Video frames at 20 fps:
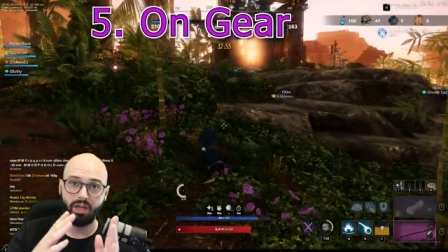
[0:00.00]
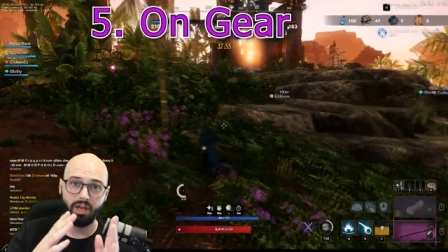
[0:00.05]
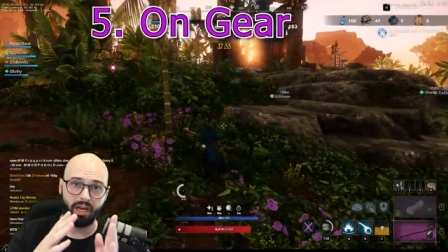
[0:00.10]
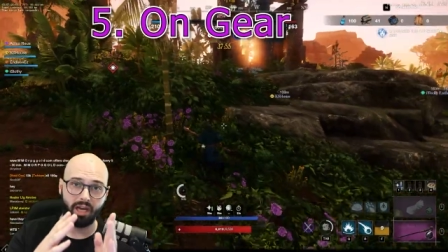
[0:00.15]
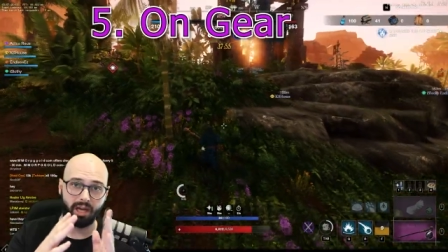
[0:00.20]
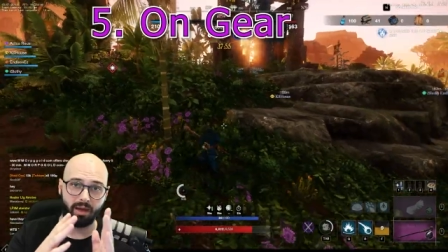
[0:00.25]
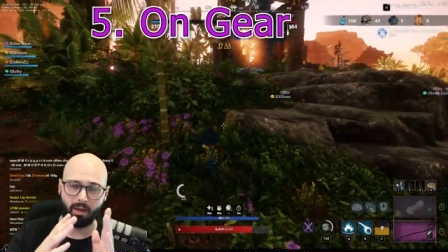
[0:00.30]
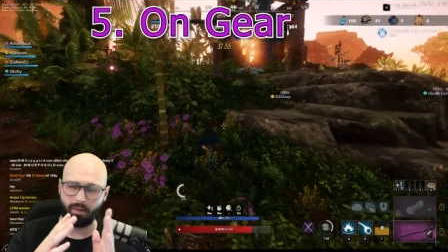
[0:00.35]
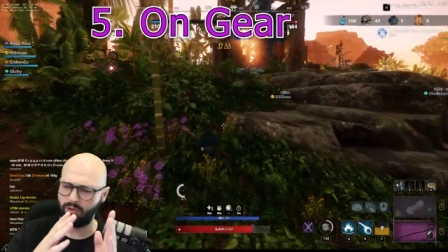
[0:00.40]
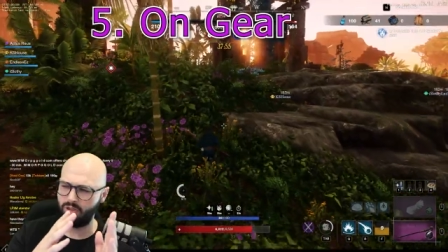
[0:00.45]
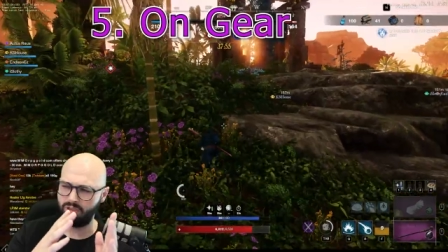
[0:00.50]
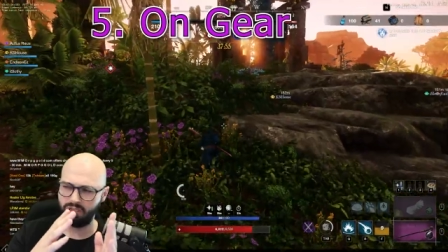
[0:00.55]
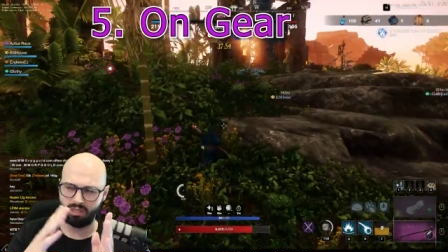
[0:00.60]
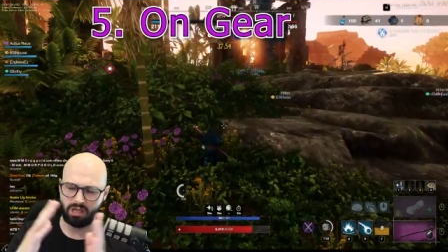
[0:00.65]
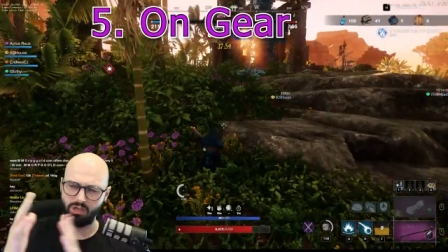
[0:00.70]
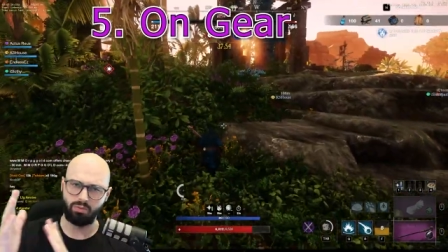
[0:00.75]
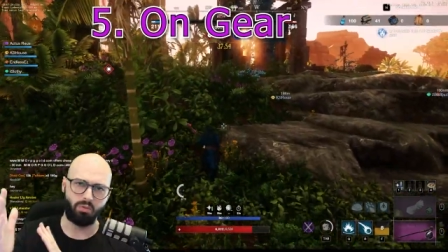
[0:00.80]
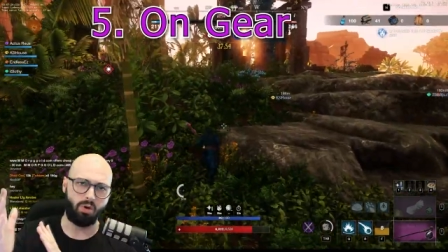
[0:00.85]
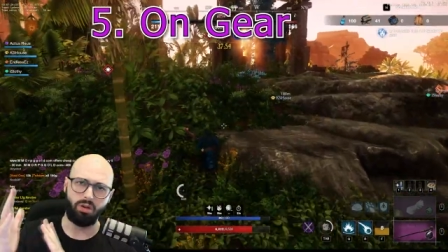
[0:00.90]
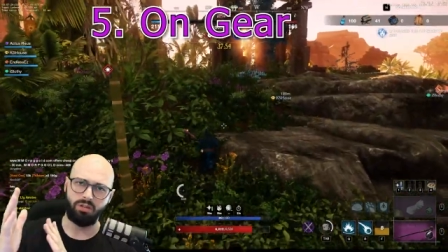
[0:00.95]
Uh, I'm using
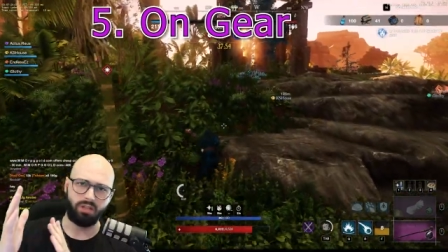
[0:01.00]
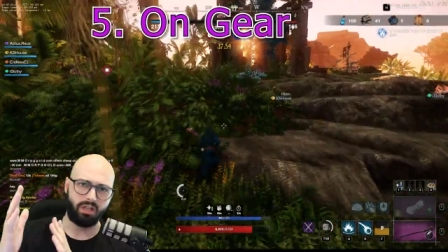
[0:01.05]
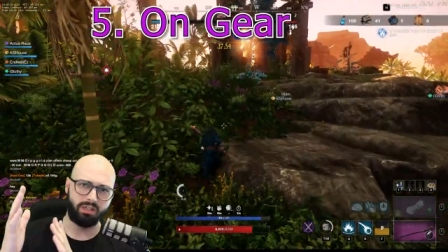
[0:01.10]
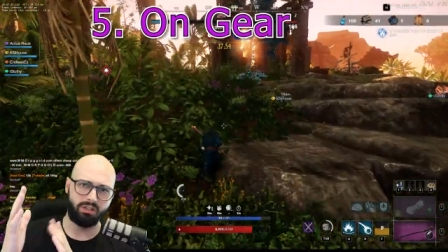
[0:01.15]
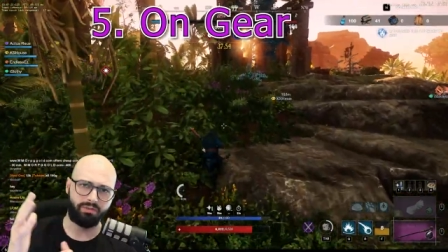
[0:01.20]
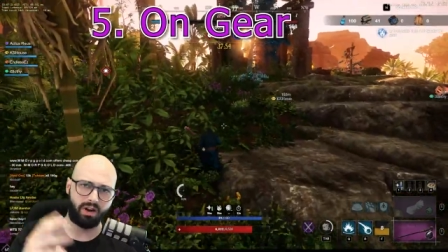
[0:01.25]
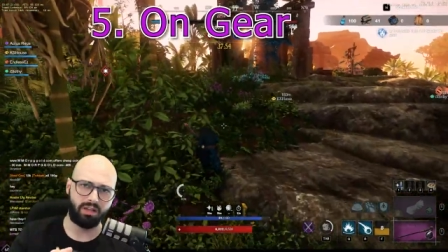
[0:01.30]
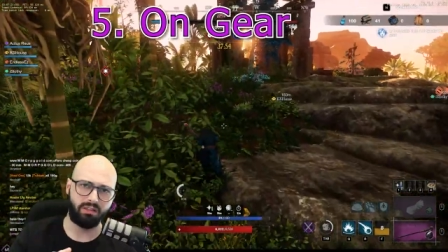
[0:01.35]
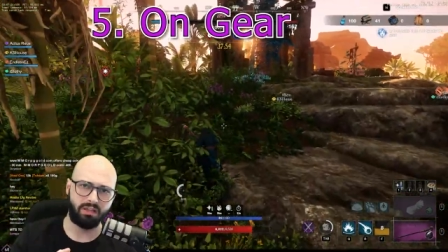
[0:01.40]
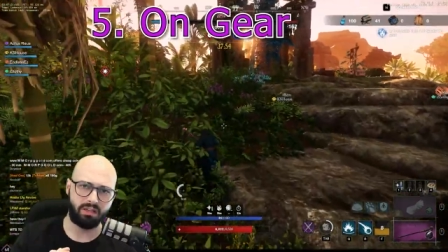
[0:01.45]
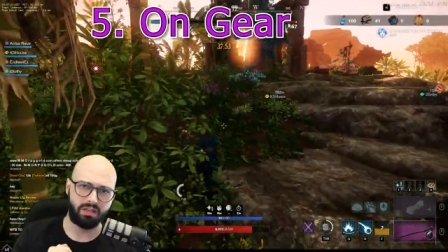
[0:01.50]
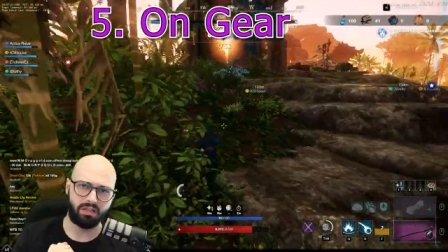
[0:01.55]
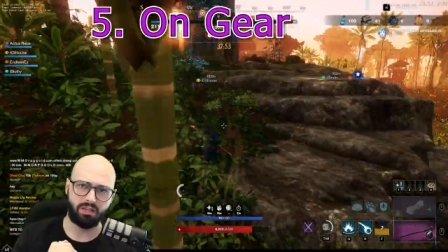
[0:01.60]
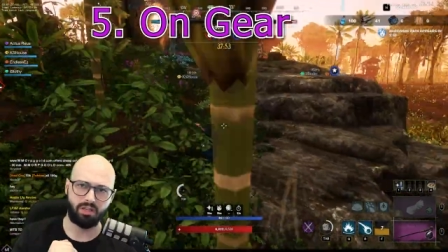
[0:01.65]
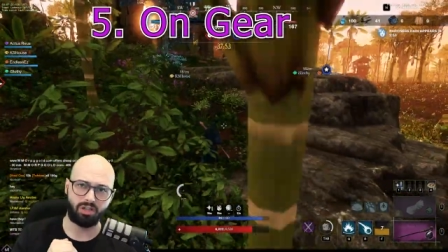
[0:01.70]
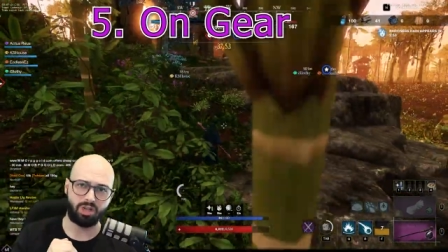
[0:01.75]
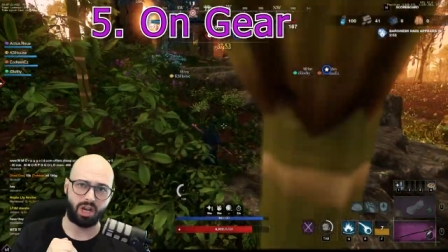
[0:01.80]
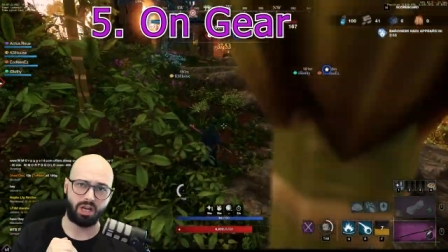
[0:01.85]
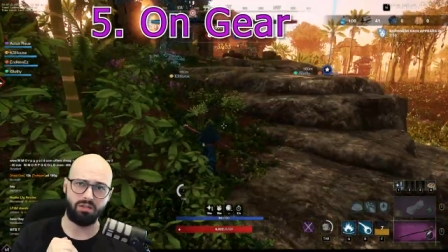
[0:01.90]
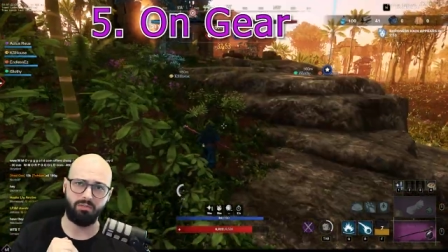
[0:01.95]
these words, these phrases
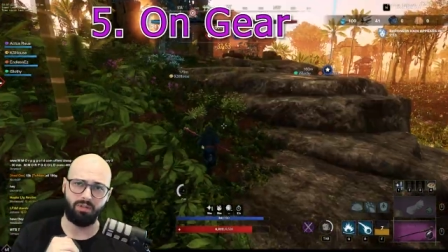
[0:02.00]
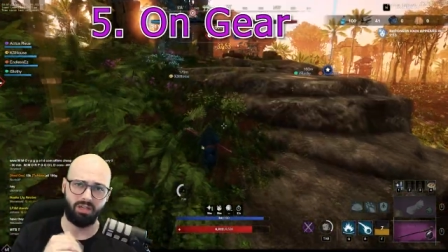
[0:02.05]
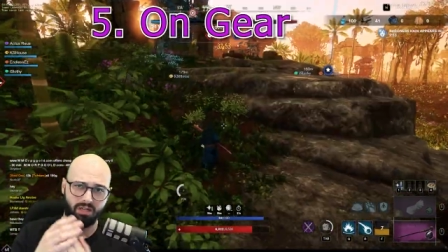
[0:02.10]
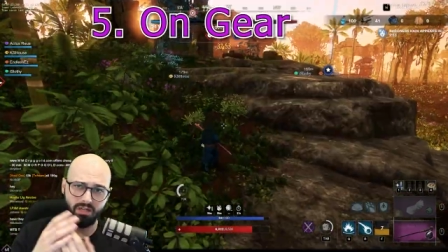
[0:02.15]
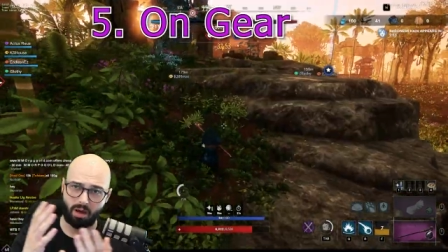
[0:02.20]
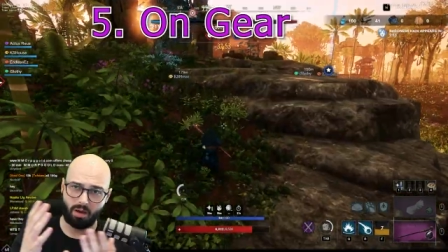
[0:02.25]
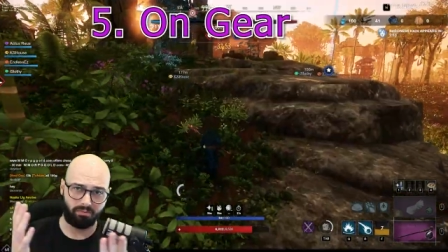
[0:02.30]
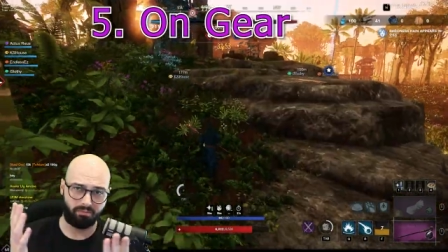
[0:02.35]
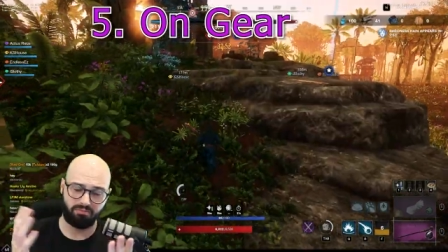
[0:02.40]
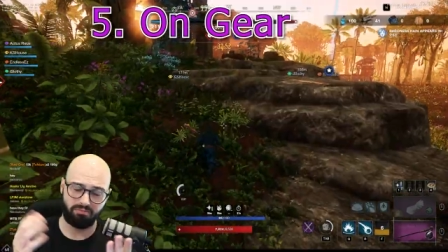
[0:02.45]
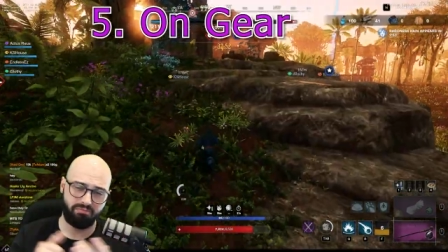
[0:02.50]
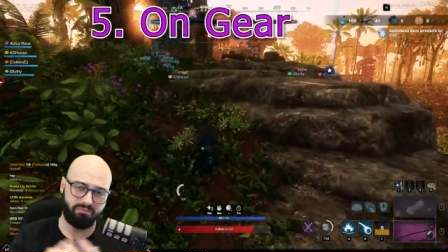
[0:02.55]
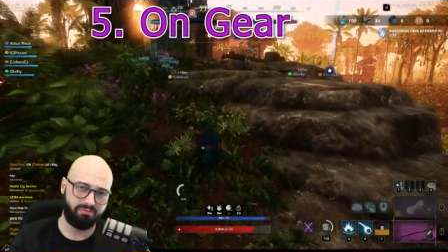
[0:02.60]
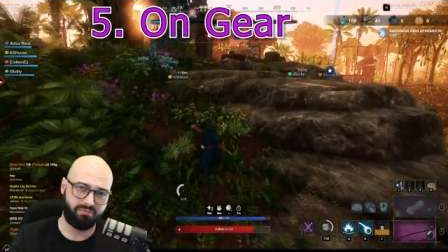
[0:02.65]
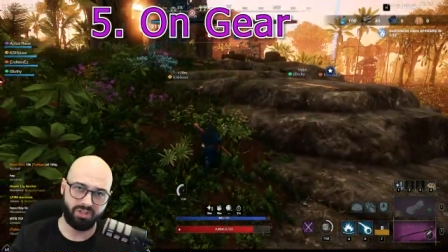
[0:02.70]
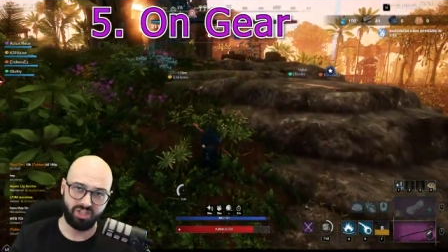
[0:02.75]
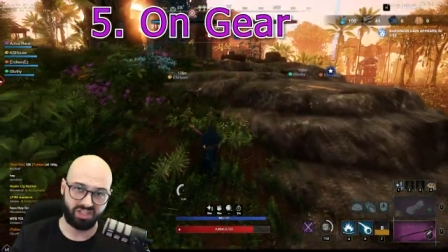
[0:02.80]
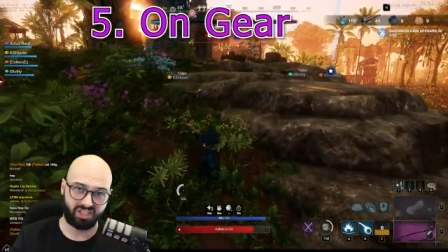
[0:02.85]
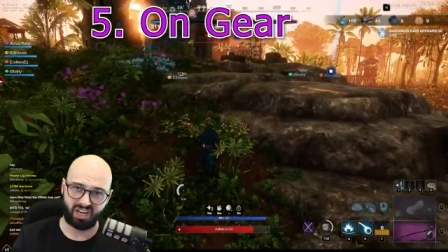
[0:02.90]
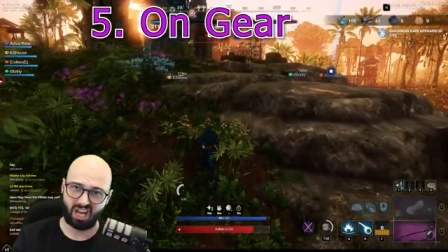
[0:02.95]
interchangeably. I'm
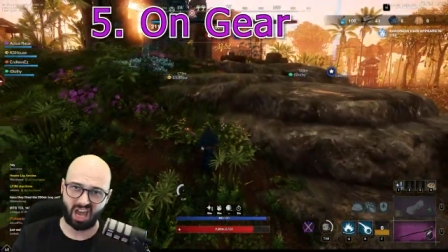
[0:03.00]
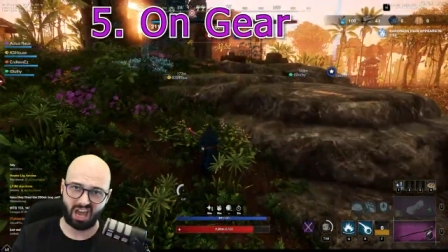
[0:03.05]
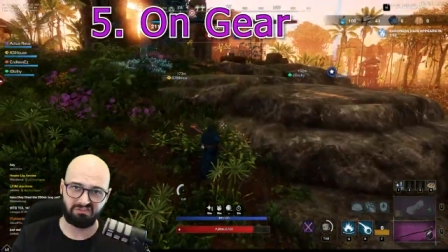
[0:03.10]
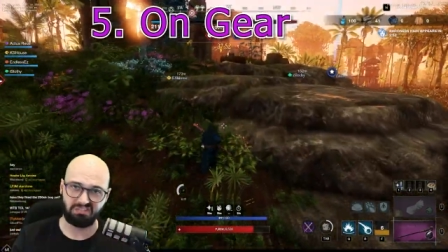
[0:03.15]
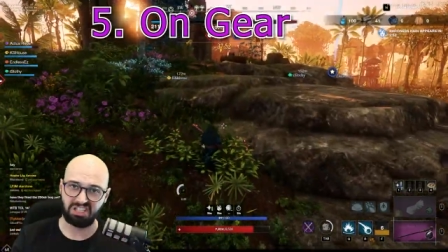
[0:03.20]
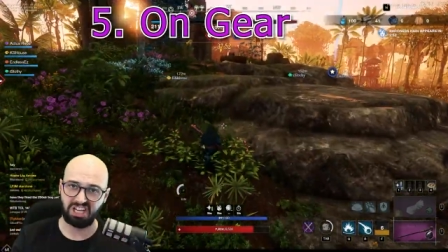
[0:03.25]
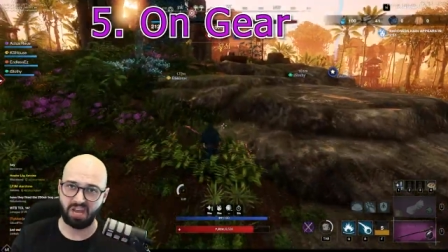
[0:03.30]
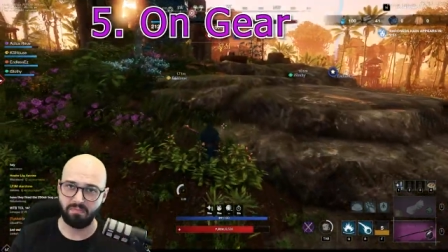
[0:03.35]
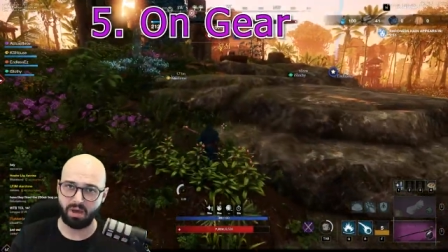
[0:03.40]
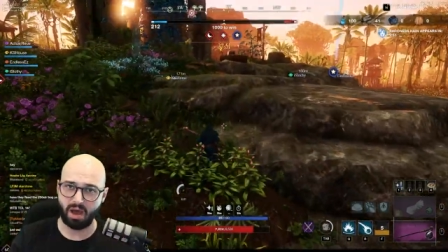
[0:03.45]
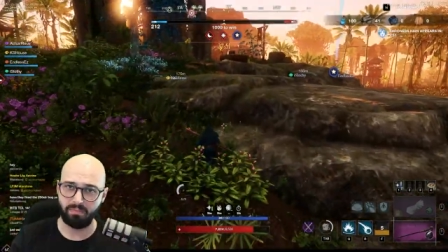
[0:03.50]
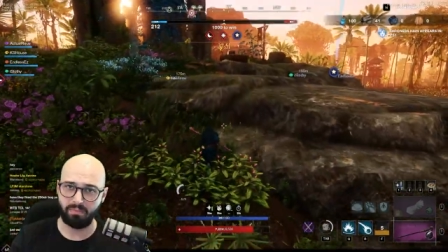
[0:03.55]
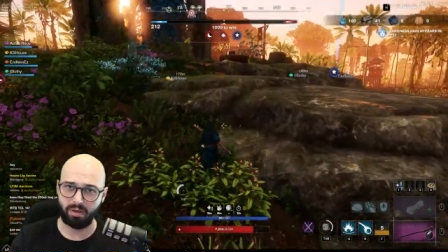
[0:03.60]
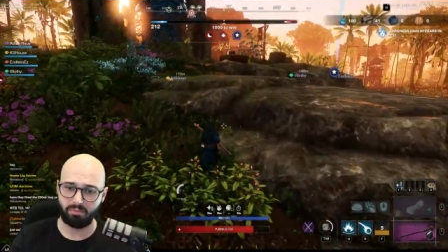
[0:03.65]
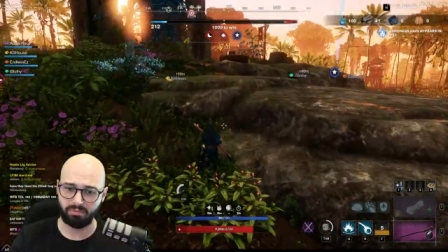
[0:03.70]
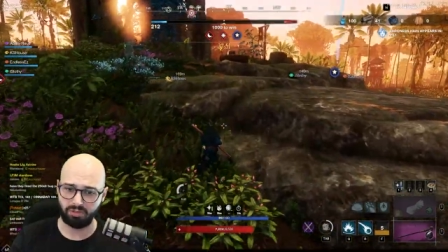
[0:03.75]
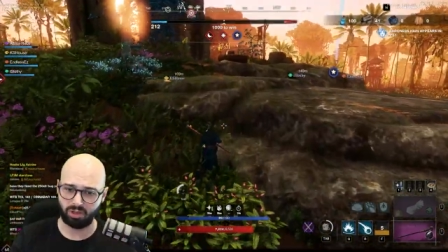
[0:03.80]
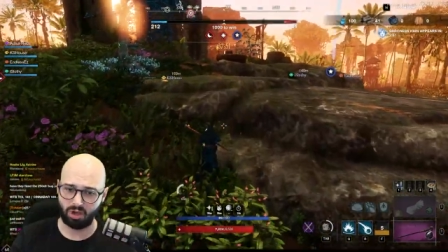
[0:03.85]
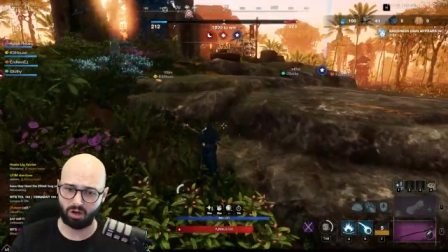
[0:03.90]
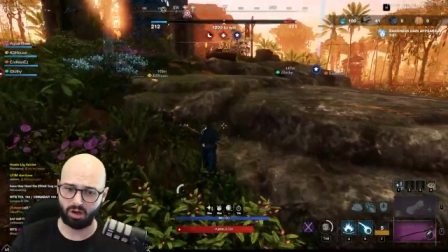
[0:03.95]
just going to have to keep up. I'm
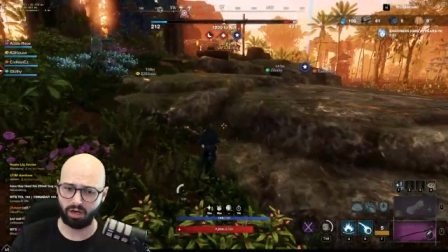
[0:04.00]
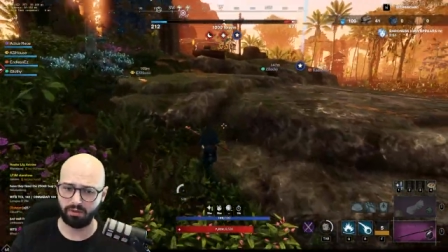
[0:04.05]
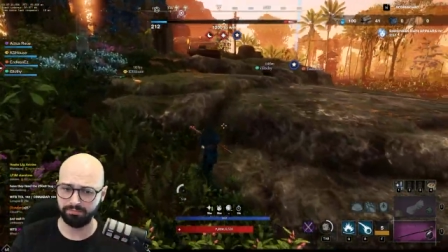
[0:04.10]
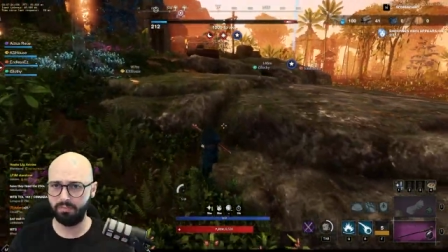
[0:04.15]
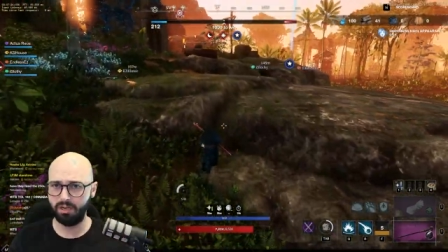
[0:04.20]
sorry.